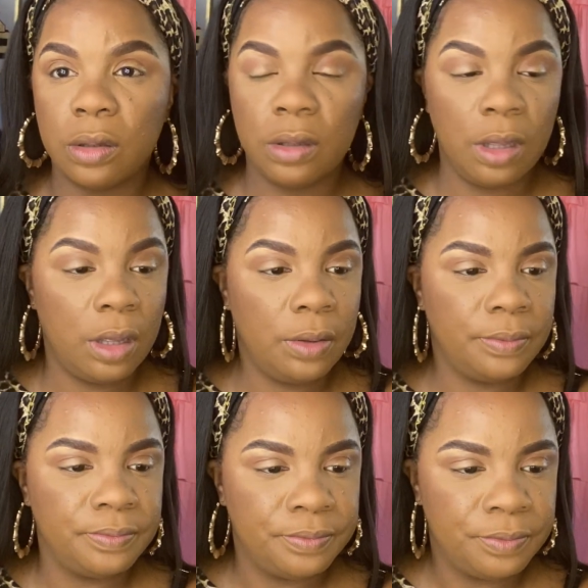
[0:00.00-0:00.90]
Okay.
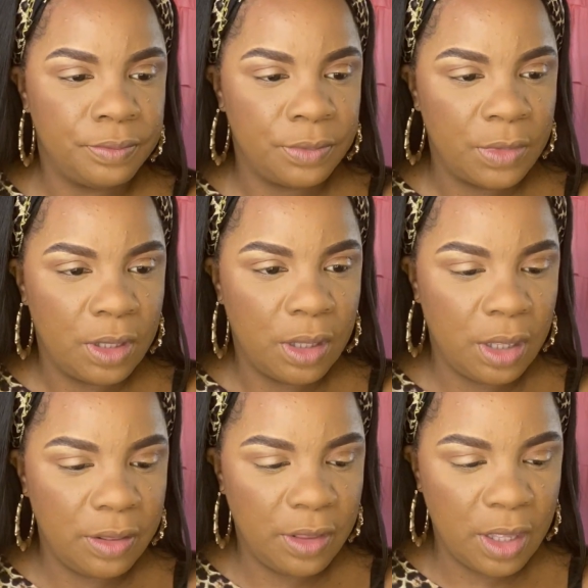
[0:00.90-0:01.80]

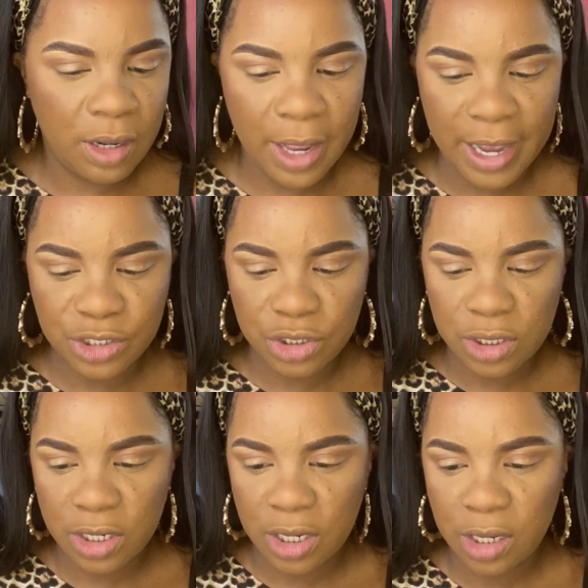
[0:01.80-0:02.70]
And then
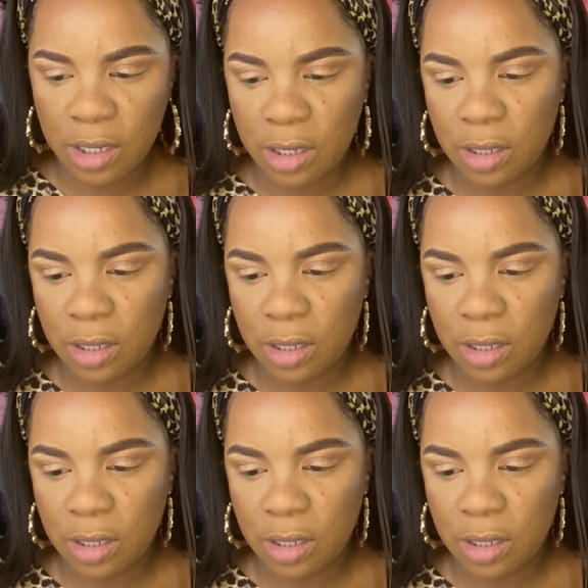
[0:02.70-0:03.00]
actually,